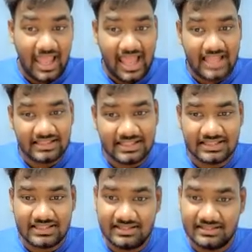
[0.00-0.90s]
and
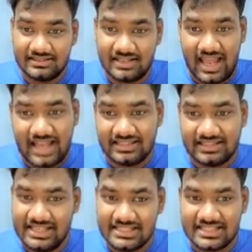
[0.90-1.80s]

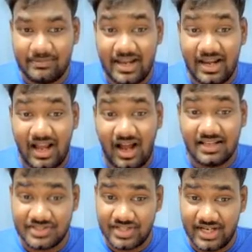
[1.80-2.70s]
things remain
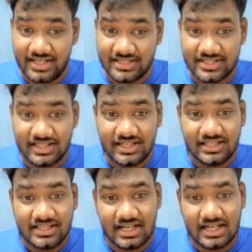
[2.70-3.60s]
unchanged,
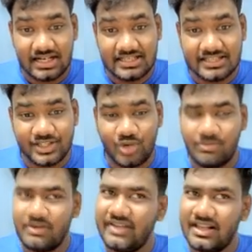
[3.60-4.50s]
the
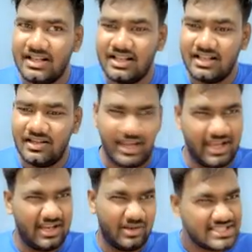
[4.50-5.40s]
consumer will. Okay,
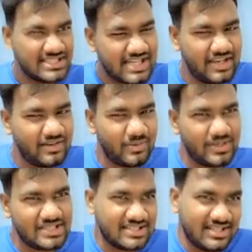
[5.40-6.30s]
now this kind of
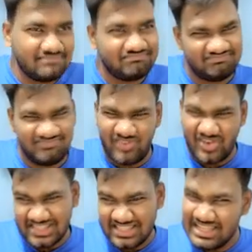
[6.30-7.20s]
question wasn't